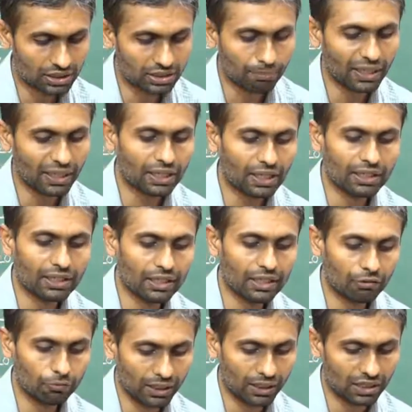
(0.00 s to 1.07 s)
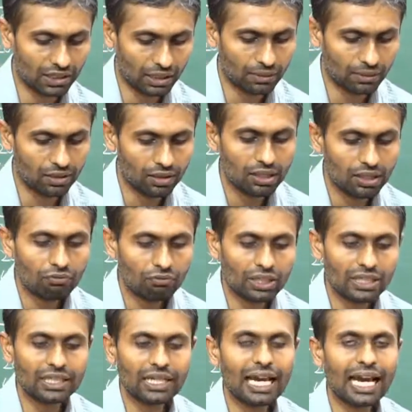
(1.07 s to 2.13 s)
There is a metadata of my table,
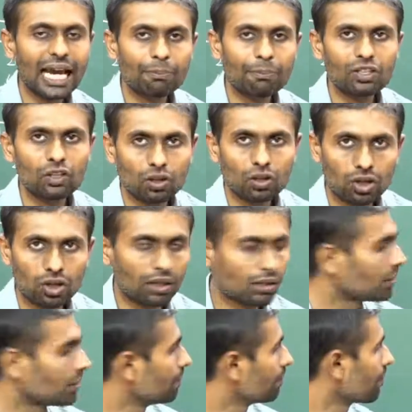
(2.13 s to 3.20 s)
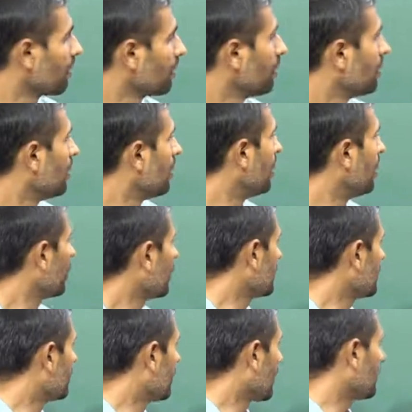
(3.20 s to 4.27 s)
whether it happened or not. Look
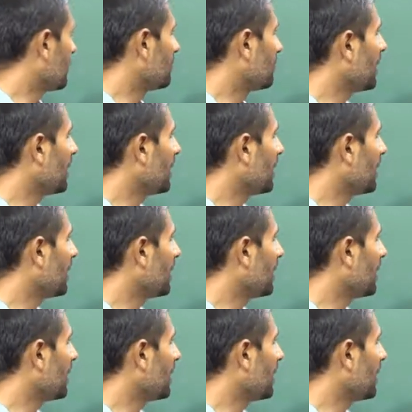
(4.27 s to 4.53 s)
at this one, guys.